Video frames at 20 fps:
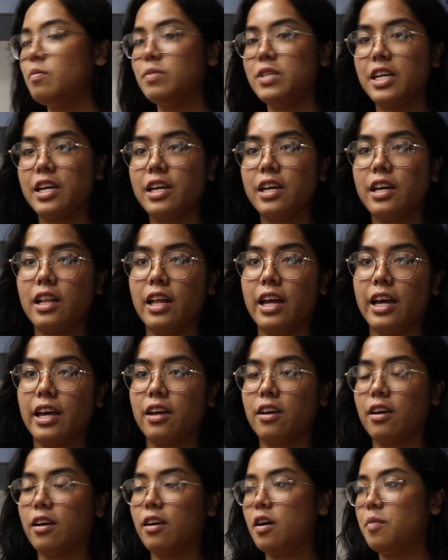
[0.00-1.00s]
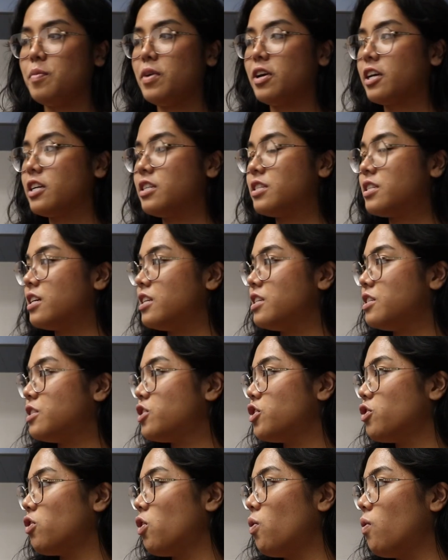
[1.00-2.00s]
I'm taking like American Studies
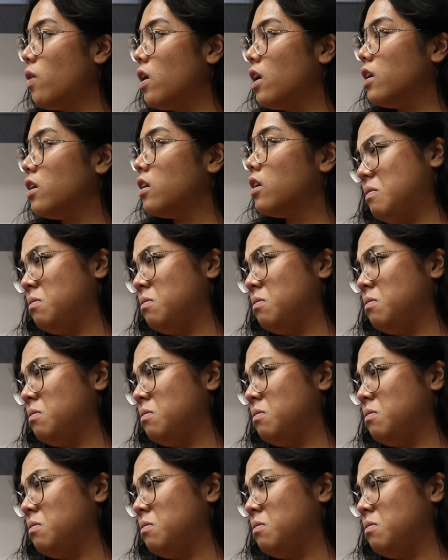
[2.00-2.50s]
201.